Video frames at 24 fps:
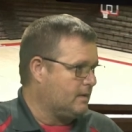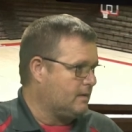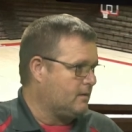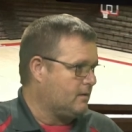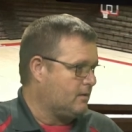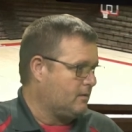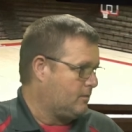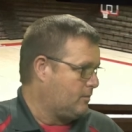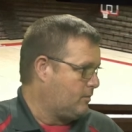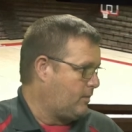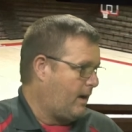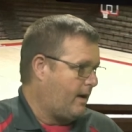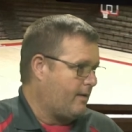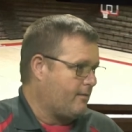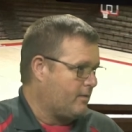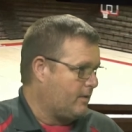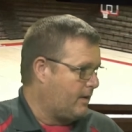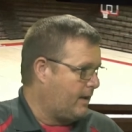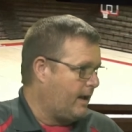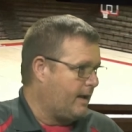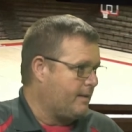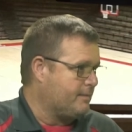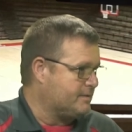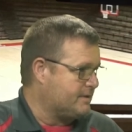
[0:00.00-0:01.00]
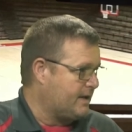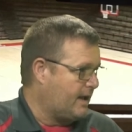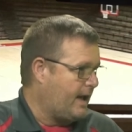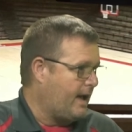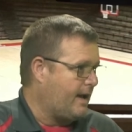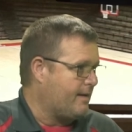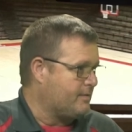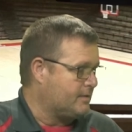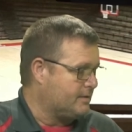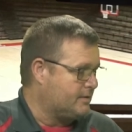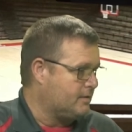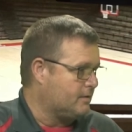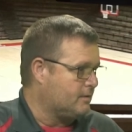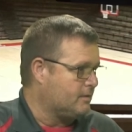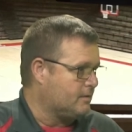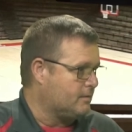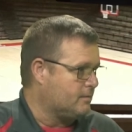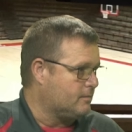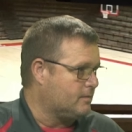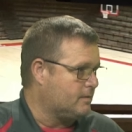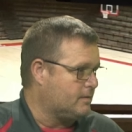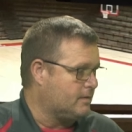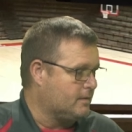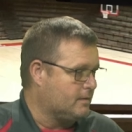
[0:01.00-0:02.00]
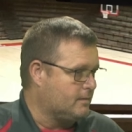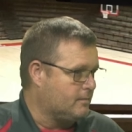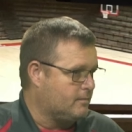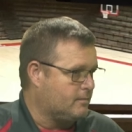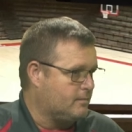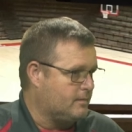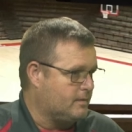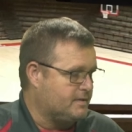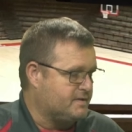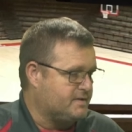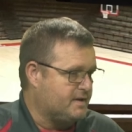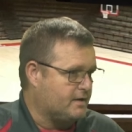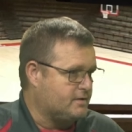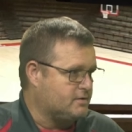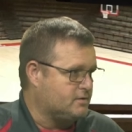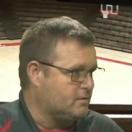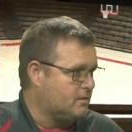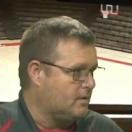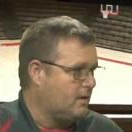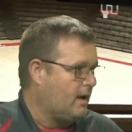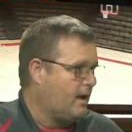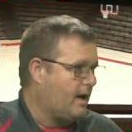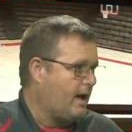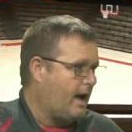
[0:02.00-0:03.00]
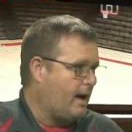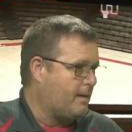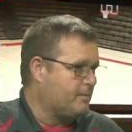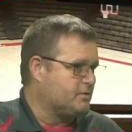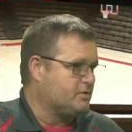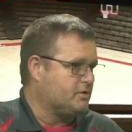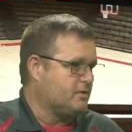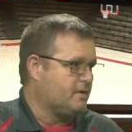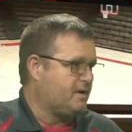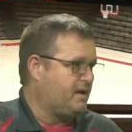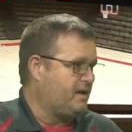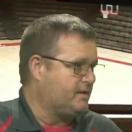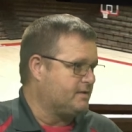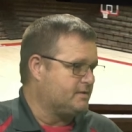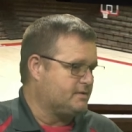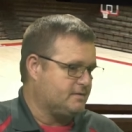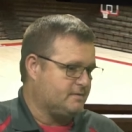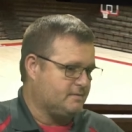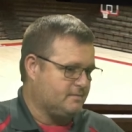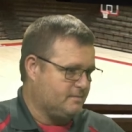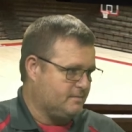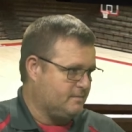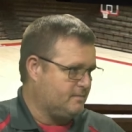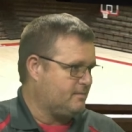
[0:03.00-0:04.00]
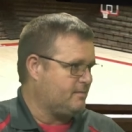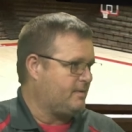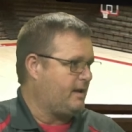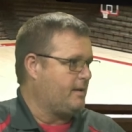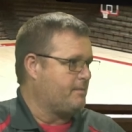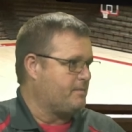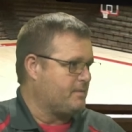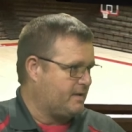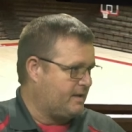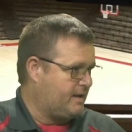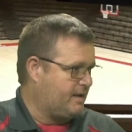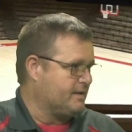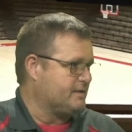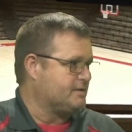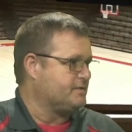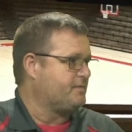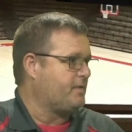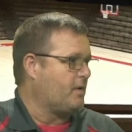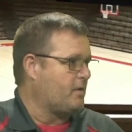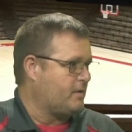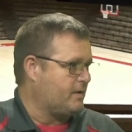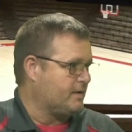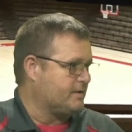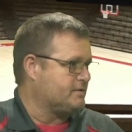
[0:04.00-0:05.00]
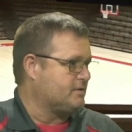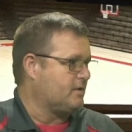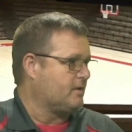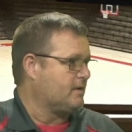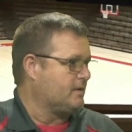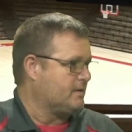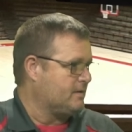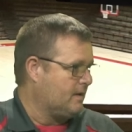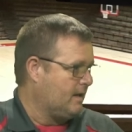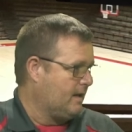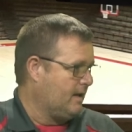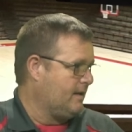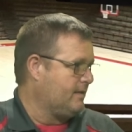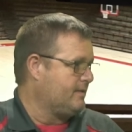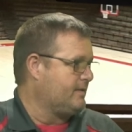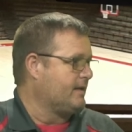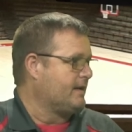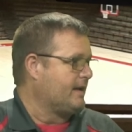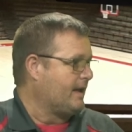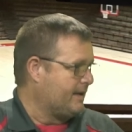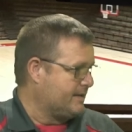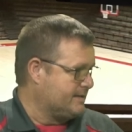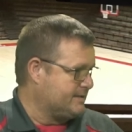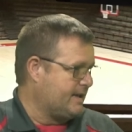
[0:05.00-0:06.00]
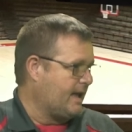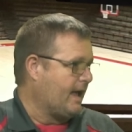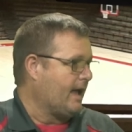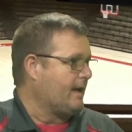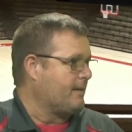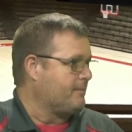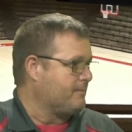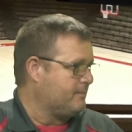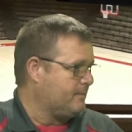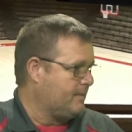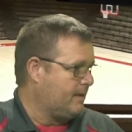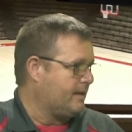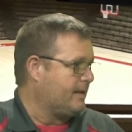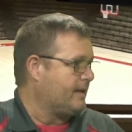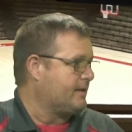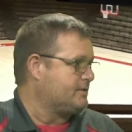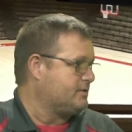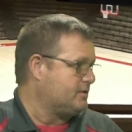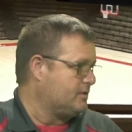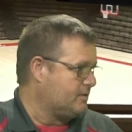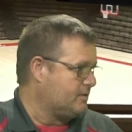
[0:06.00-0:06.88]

or however games they have until the sectional. I'm sure he's keeping the kids focused on the next game, and that's